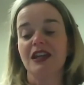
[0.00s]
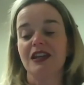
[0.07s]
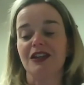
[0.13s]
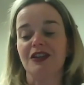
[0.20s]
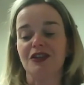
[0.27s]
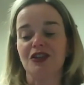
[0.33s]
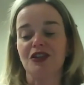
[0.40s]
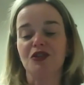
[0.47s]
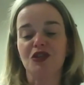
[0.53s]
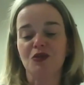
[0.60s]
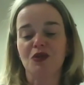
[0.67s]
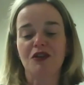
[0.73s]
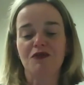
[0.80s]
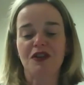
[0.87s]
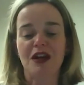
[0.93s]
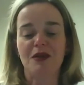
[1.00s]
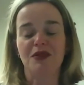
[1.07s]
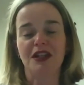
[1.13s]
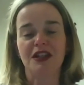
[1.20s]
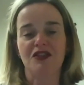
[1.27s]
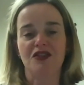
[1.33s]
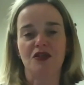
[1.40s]
You, you want to find a
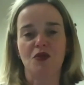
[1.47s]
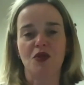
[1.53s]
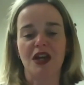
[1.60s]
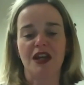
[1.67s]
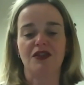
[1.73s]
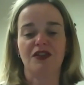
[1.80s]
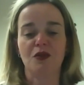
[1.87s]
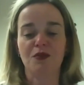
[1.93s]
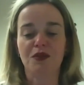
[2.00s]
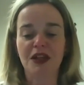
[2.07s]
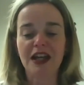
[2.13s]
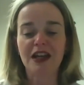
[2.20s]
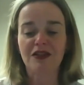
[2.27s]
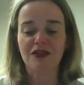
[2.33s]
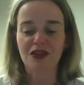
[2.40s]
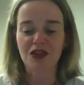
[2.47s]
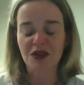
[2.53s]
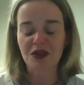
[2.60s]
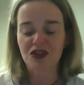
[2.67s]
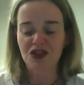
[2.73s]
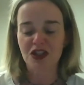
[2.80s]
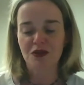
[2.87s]
place to win. So playing, doing
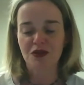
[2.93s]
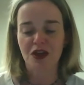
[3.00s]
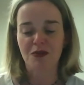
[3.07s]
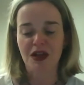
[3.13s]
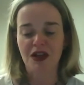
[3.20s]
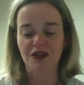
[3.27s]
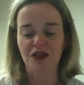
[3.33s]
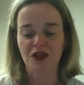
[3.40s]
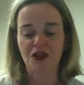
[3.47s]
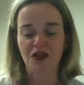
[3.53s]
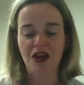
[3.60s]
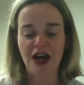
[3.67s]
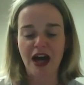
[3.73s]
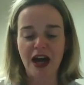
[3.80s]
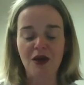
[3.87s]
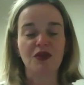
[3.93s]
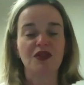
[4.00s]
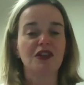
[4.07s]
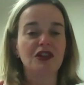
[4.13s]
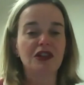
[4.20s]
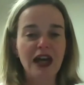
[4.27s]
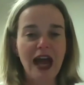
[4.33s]
the jigsaw puzzle, I was
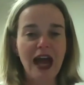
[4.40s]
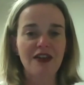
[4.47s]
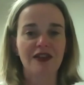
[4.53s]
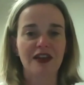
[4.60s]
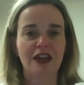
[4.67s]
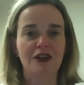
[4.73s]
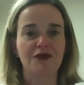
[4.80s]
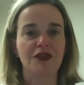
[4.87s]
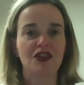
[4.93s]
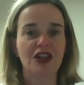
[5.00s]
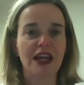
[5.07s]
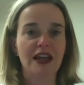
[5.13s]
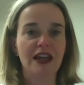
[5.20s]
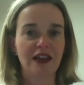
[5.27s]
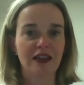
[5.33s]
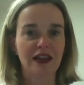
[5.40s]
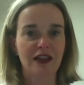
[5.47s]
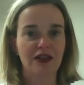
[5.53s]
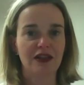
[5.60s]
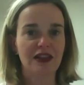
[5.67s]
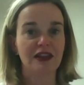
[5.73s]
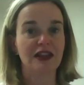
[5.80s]
classic for taking the,
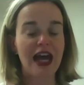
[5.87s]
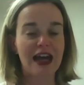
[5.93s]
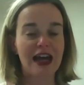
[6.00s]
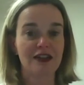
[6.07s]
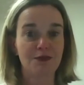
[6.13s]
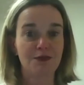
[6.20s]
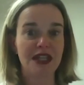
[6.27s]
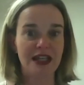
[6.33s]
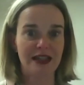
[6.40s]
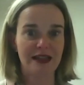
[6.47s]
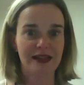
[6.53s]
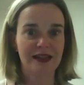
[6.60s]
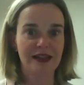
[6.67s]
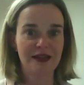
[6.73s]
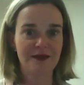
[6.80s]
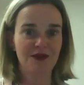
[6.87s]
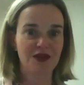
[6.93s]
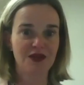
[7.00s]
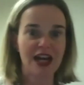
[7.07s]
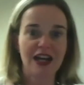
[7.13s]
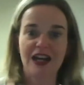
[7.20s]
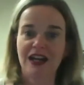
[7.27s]
the last piece,
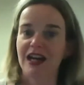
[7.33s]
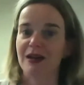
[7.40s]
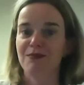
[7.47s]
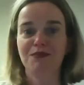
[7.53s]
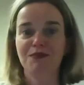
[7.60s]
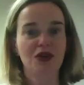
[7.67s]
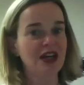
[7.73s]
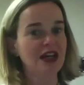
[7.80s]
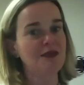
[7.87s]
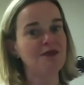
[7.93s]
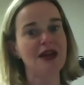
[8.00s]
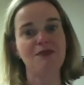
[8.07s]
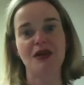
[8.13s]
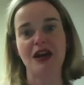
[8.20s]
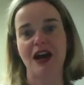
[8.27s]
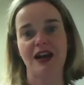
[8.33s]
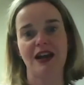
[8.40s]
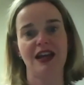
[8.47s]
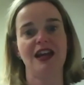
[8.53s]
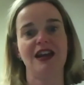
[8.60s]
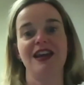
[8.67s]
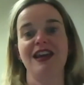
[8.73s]
right? And I put it in my
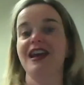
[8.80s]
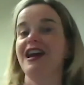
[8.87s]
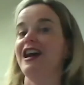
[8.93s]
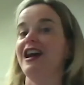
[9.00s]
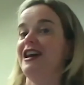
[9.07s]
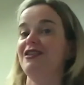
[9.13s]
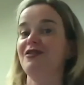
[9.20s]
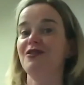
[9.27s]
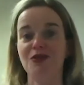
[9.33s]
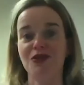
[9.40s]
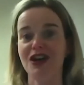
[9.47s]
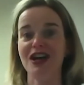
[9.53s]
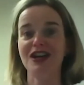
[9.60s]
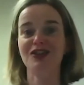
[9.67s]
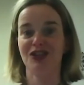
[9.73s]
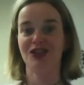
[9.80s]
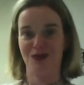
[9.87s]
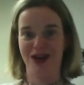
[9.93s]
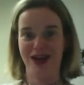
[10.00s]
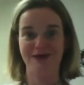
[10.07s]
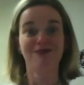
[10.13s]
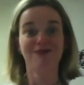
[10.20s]
pocket and I hold on to
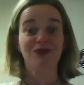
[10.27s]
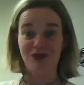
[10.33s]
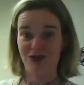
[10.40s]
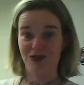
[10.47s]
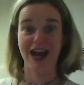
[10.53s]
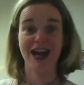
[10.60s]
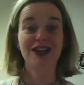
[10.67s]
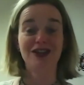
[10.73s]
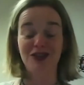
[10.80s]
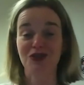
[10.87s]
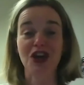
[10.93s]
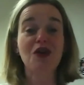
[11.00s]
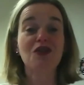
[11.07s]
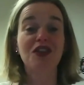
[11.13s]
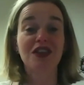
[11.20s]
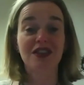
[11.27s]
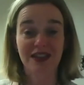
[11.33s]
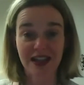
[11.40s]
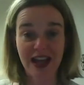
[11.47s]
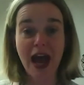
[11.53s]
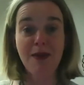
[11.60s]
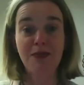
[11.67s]
it. Right? You know this
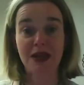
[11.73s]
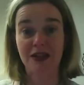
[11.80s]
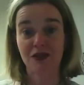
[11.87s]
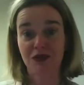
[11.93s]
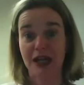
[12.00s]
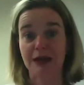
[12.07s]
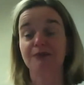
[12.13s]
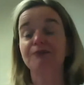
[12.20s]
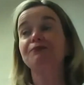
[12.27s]
happens, right?